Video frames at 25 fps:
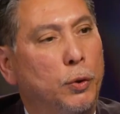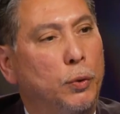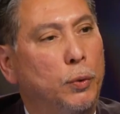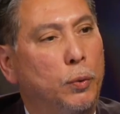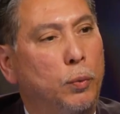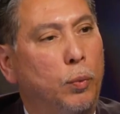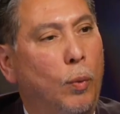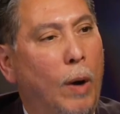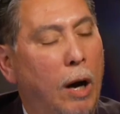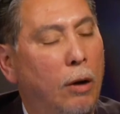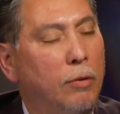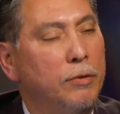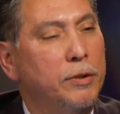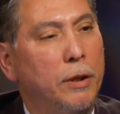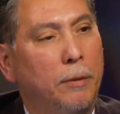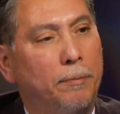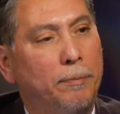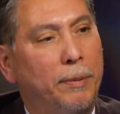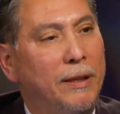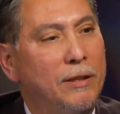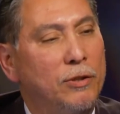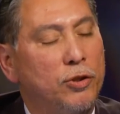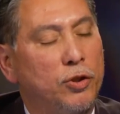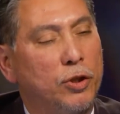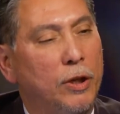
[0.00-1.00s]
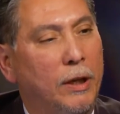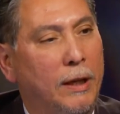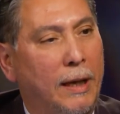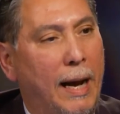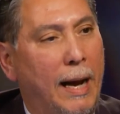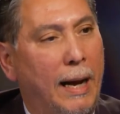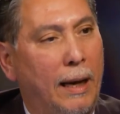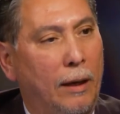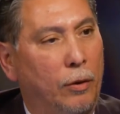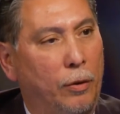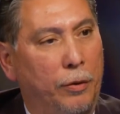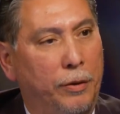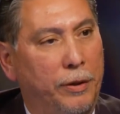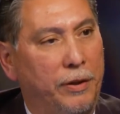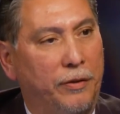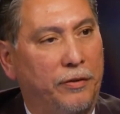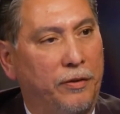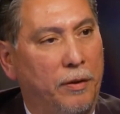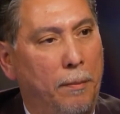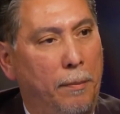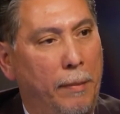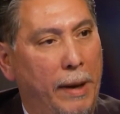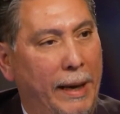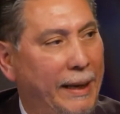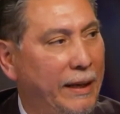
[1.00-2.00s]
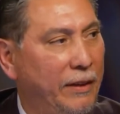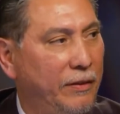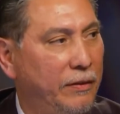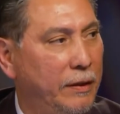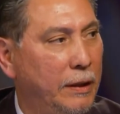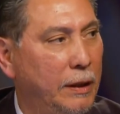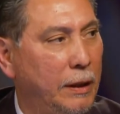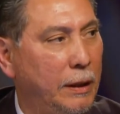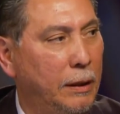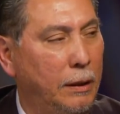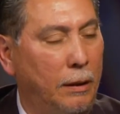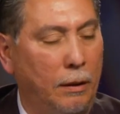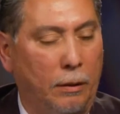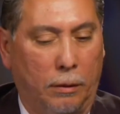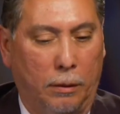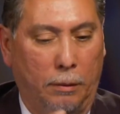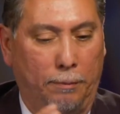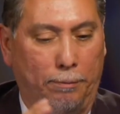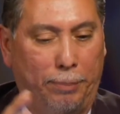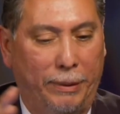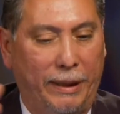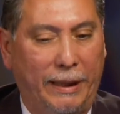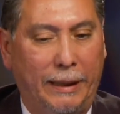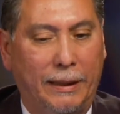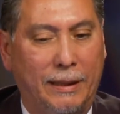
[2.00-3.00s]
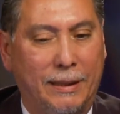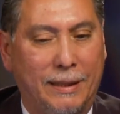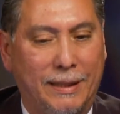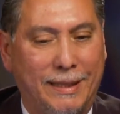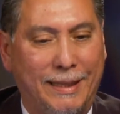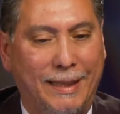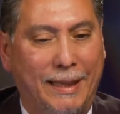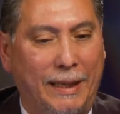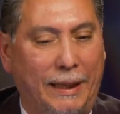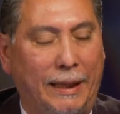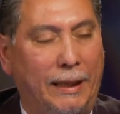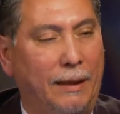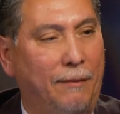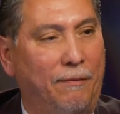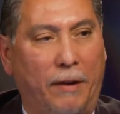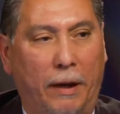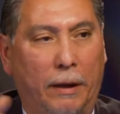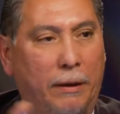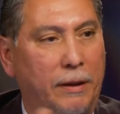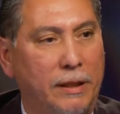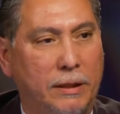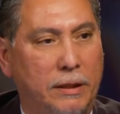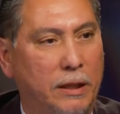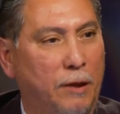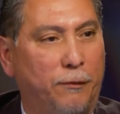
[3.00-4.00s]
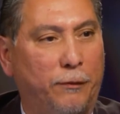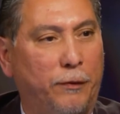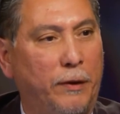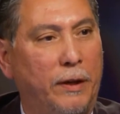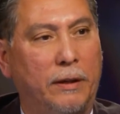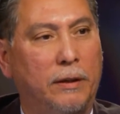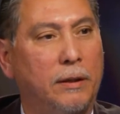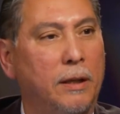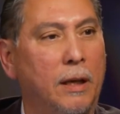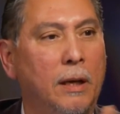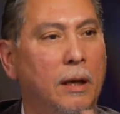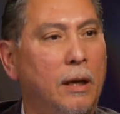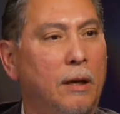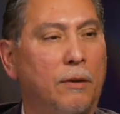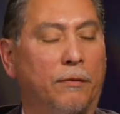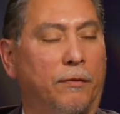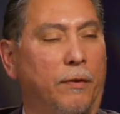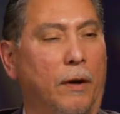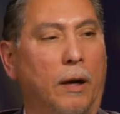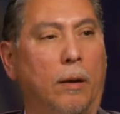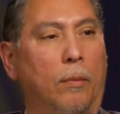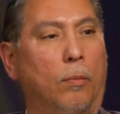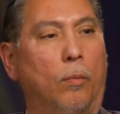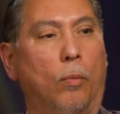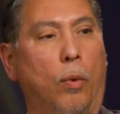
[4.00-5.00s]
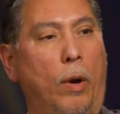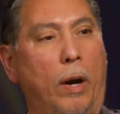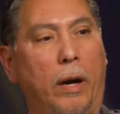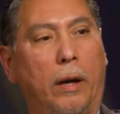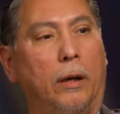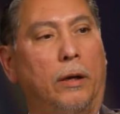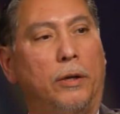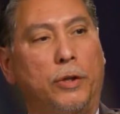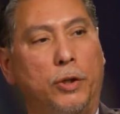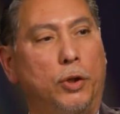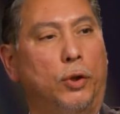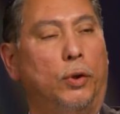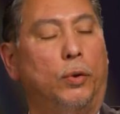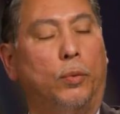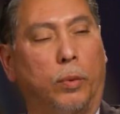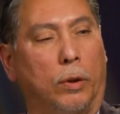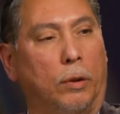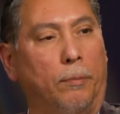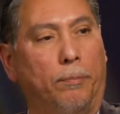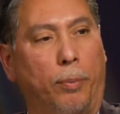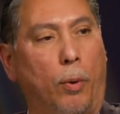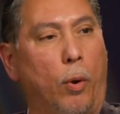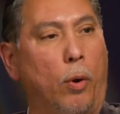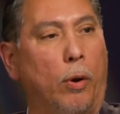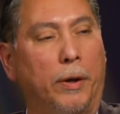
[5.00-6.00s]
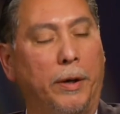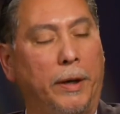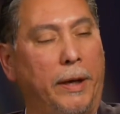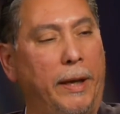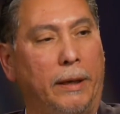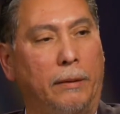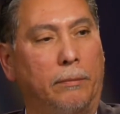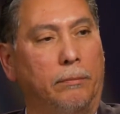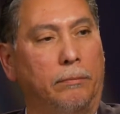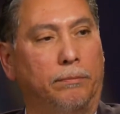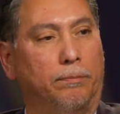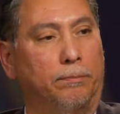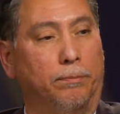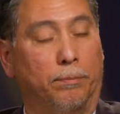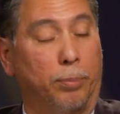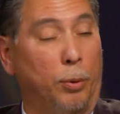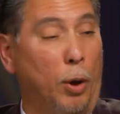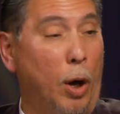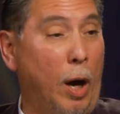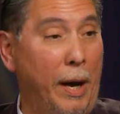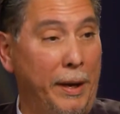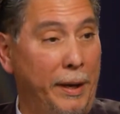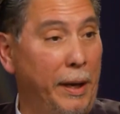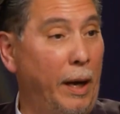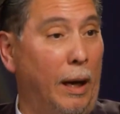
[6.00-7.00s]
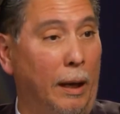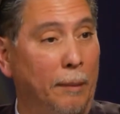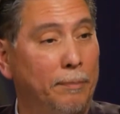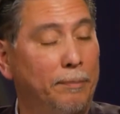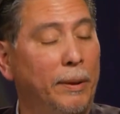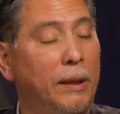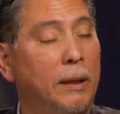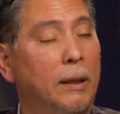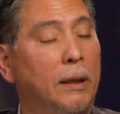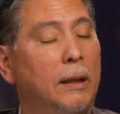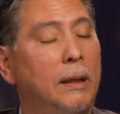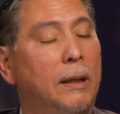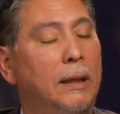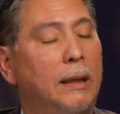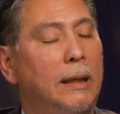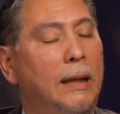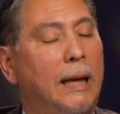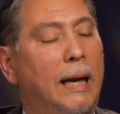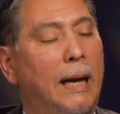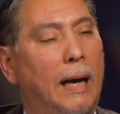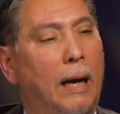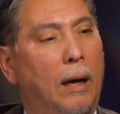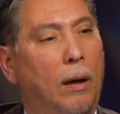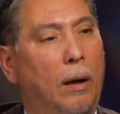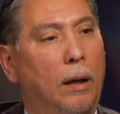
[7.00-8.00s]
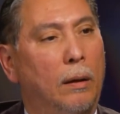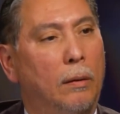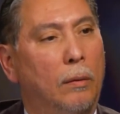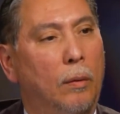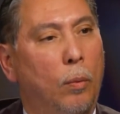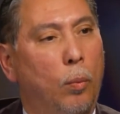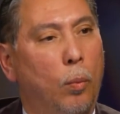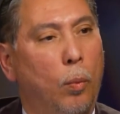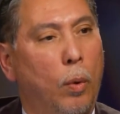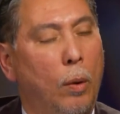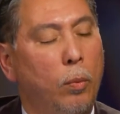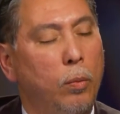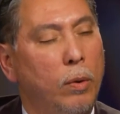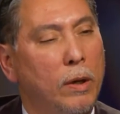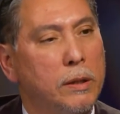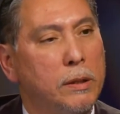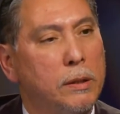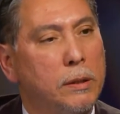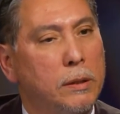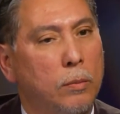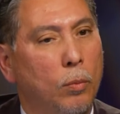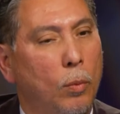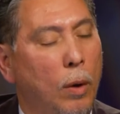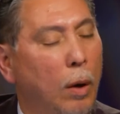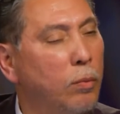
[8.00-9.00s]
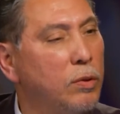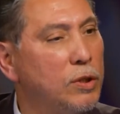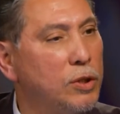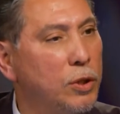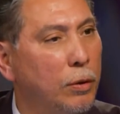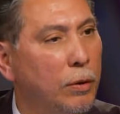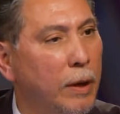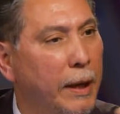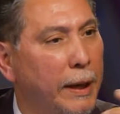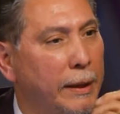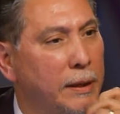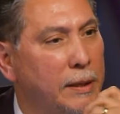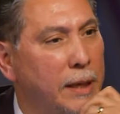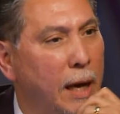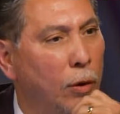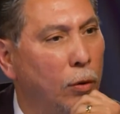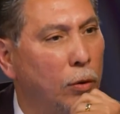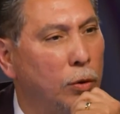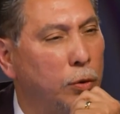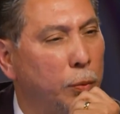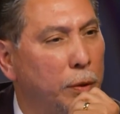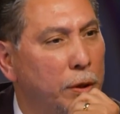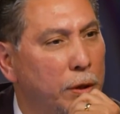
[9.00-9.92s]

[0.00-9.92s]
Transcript: wound up in Chicago, this amazing or big city, very different from where you were born and brought up? What was your age? How old were